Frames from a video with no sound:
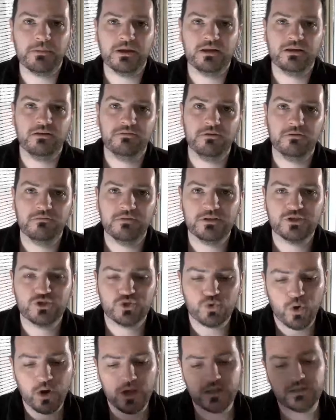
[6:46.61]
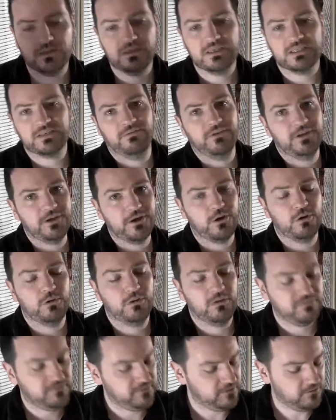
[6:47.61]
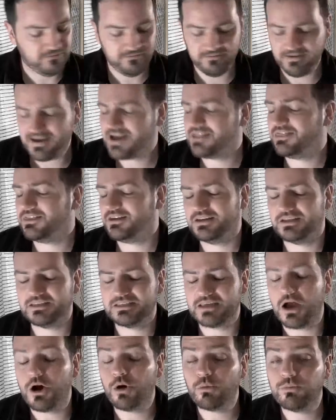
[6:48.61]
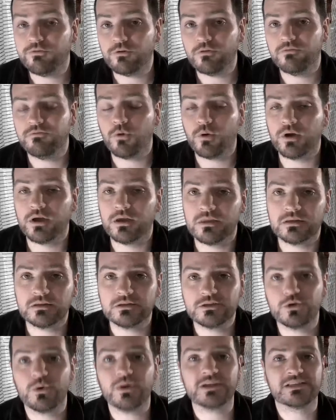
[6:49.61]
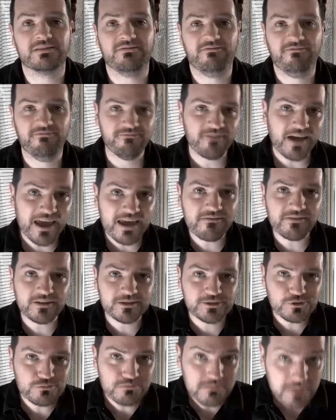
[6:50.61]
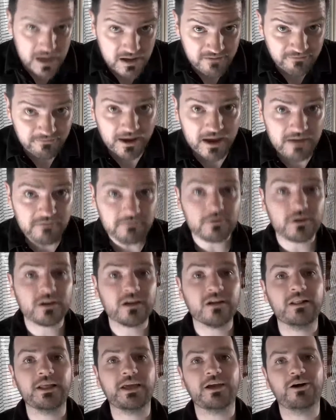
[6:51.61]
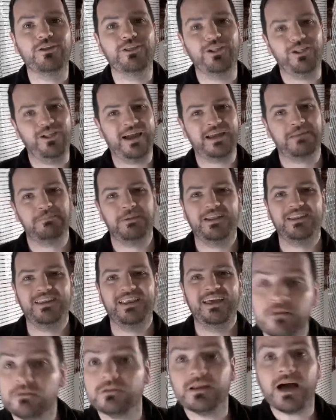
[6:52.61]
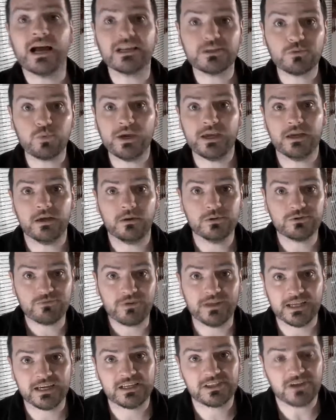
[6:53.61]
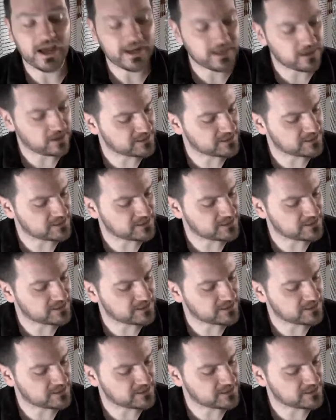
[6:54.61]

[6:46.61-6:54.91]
And if you've enjoyed this video, if you found that it's helpful for you, then do us a favor, do me a favor and click on the like button. Last week it was really exciting.